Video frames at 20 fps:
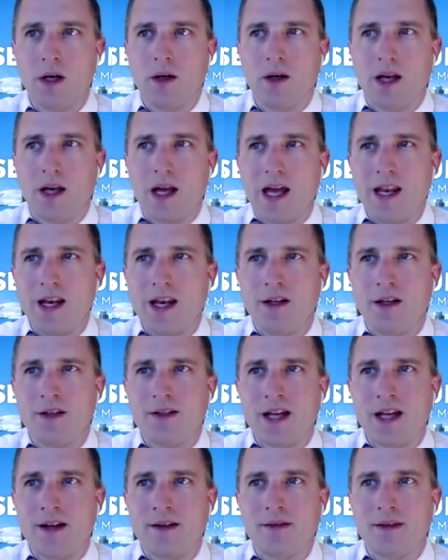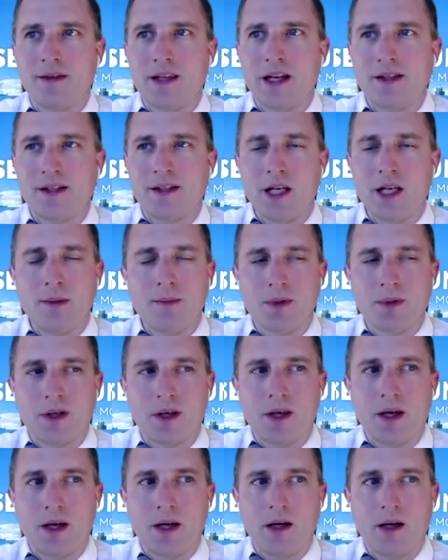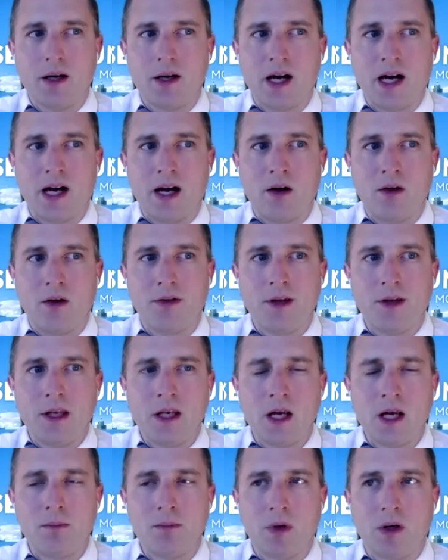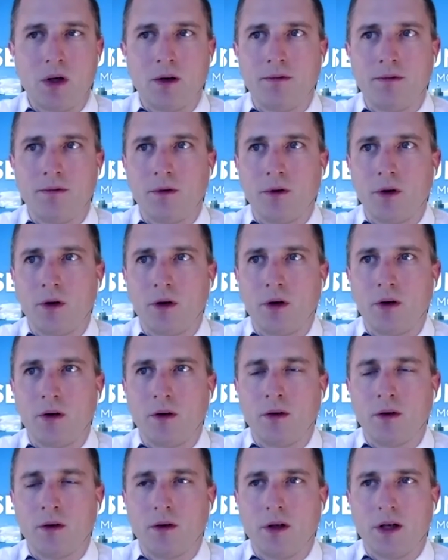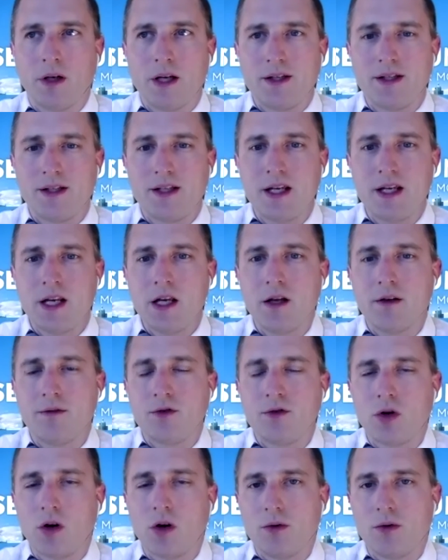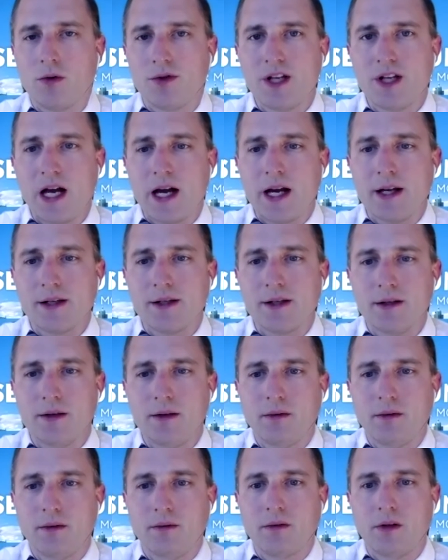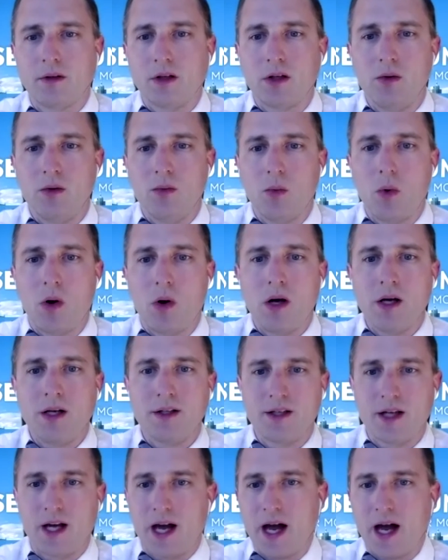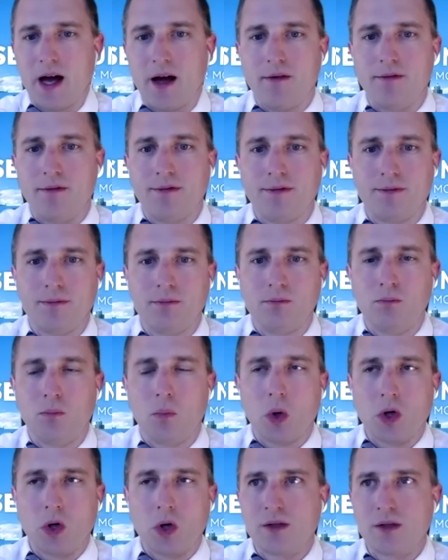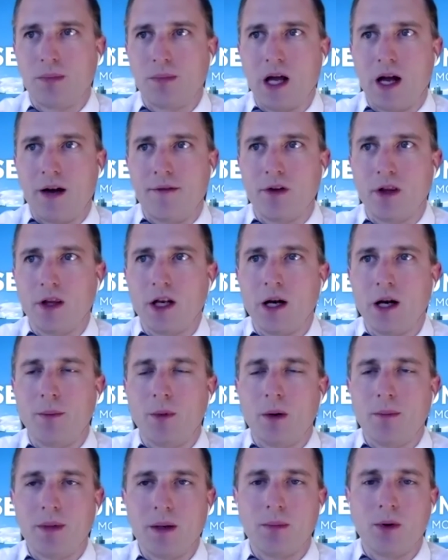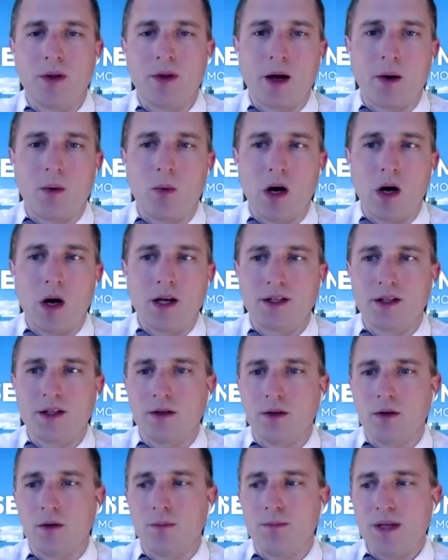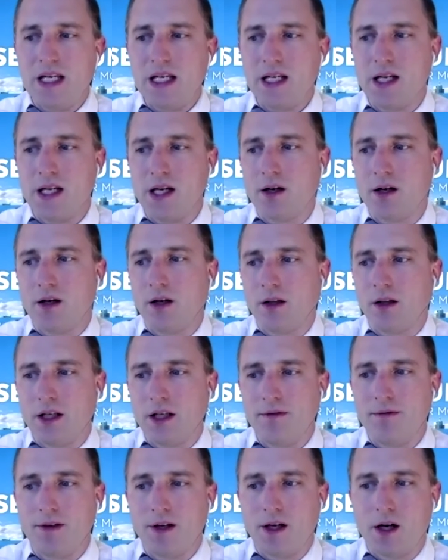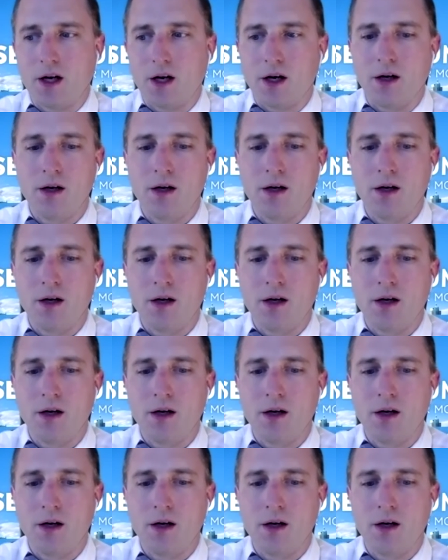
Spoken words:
and is that seems like a healthy number for a city of Toronto size? Like, you want to have more supply for the number of people that want to be here and live here.